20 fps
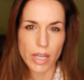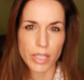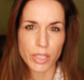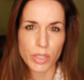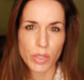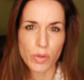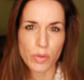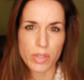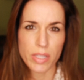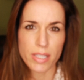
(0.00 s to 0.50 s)
I
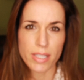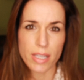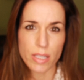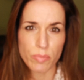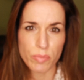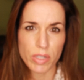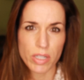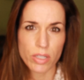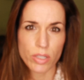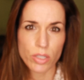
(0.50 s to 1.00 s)
know this
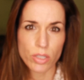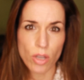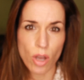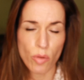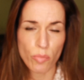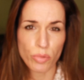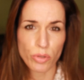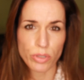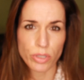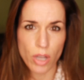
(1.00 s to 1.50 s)
has been a
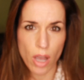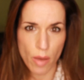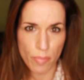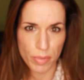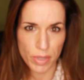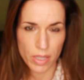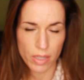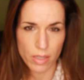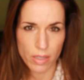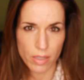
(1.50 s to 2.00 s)
somber
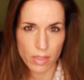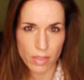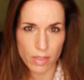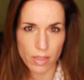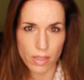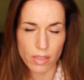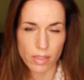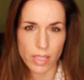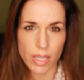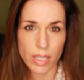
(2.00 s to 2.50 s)
topic,
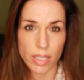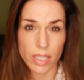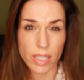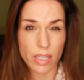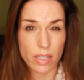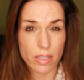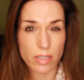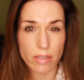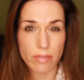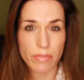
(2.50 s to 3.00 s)
yet
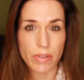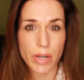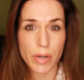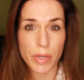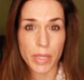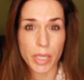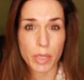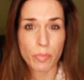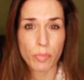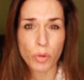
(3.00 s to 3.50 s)
it is a
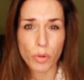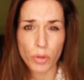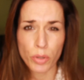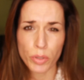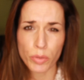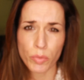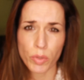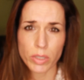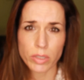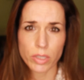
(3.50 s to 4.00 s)
very
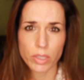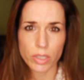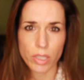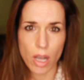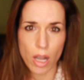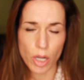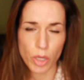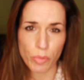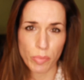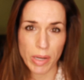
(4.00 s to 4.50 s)
important one to
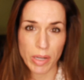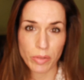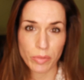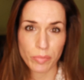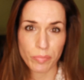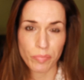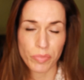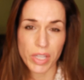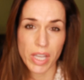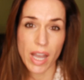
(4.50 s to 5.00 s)
talk
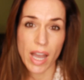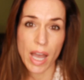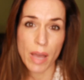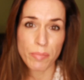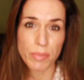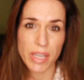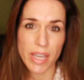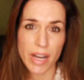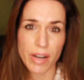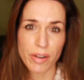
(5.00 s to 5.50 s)
about.
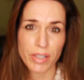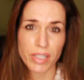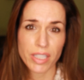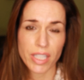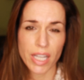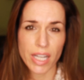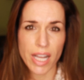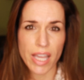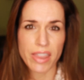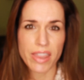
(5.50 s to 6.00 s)
I'm
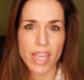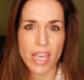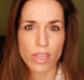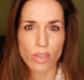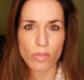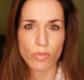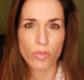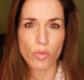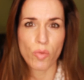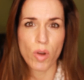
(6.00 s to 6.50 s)
Karen, and I
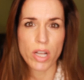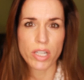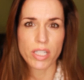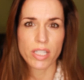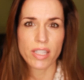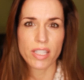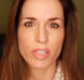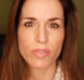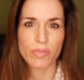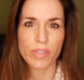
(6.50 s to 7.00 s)
thank you for
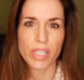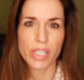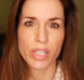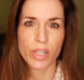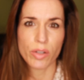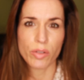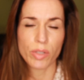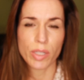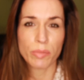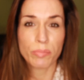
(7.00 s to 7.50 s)
watching this
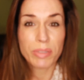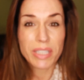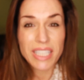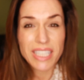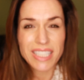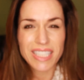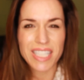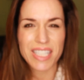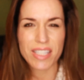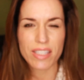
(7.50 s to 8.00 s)
video, and
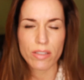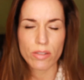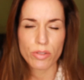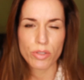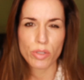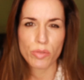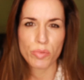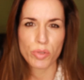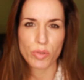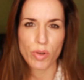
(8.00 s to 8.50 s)
please
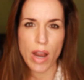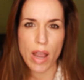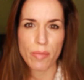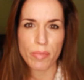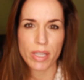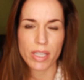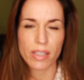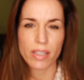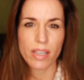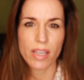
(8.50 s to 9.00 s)
consider
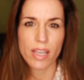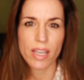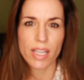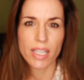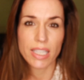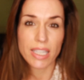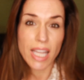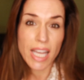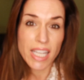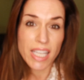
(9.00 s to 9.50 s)
subscribing,
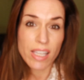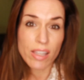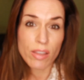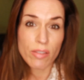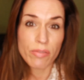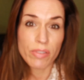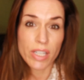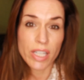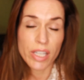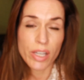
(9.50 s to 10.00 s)

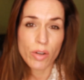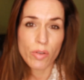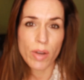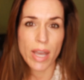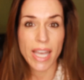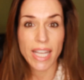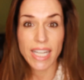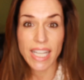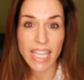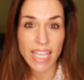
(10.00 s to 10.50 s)
liking the
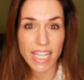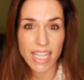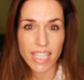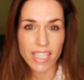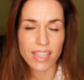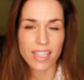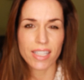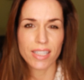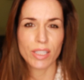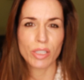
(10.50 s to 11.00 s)
video, and
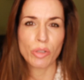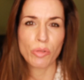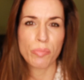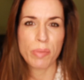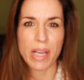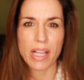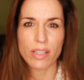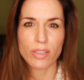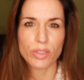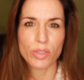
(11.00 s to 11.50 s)
hitting the
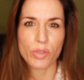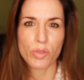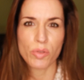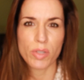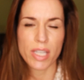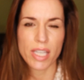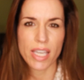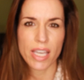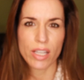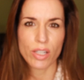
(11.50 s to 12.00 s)
little bell so
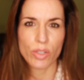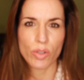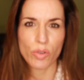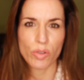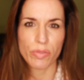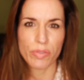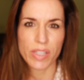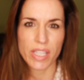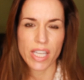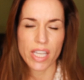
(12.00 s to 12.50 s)
you can get
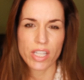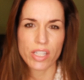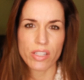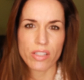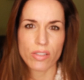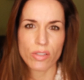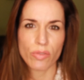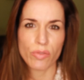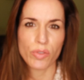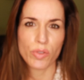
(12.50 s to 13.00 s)

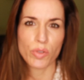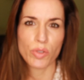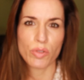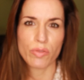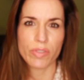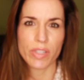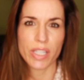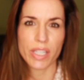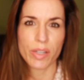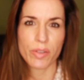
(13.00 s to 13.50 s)
notifications of
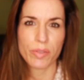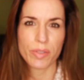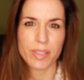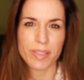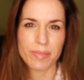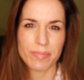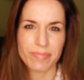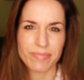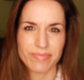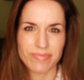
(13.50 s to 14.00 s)
future
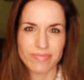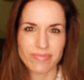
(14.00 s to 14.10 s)
videos.